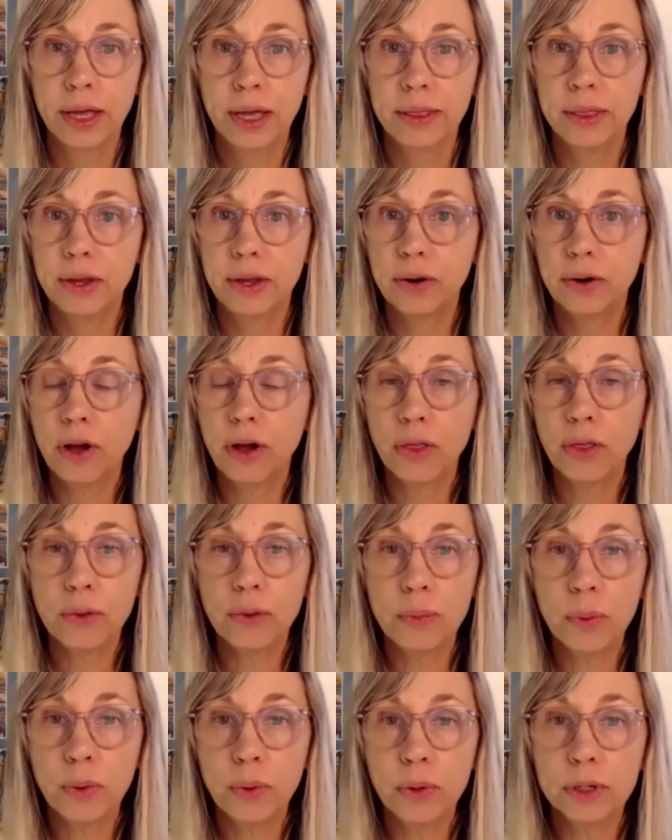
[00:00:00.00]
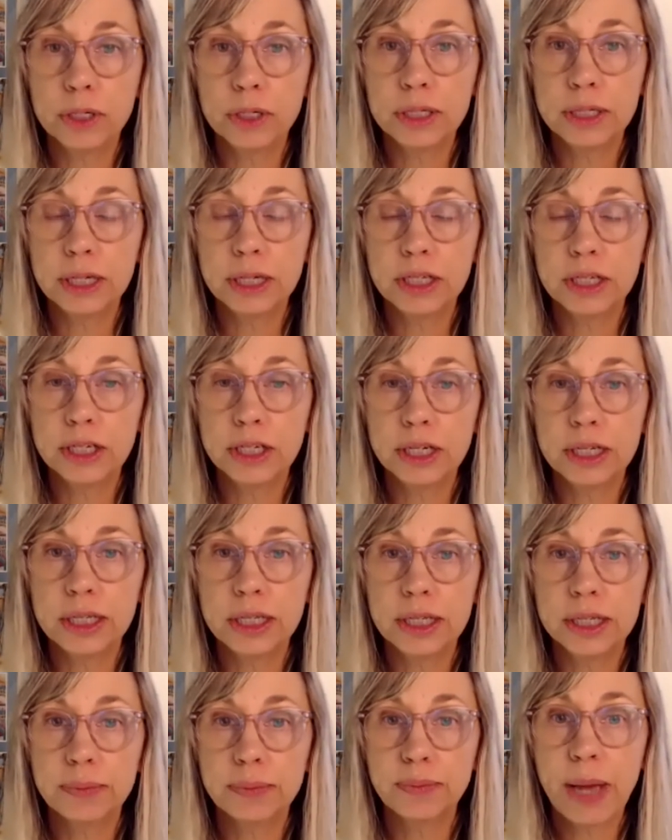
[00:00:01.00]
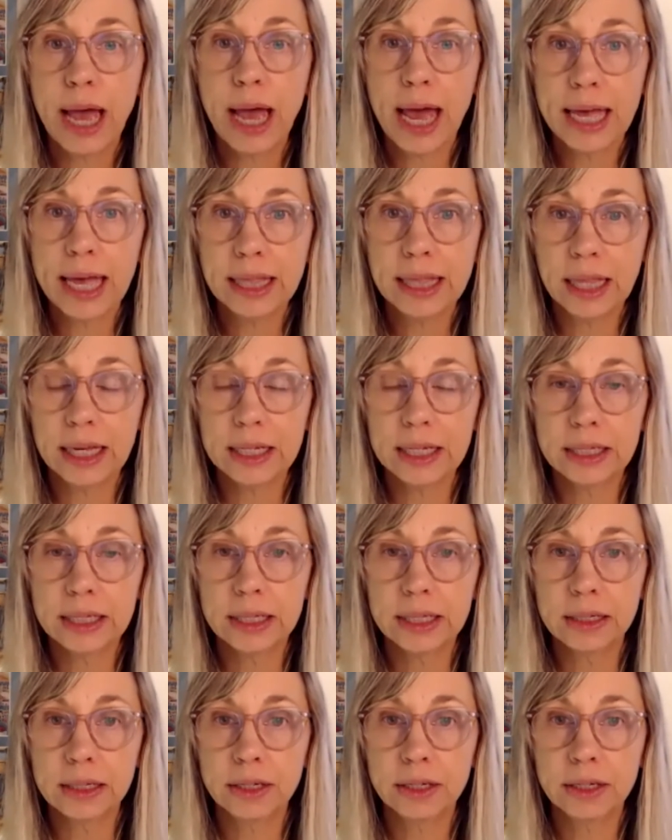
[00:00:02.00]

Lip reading: There are other boards such as Padlet,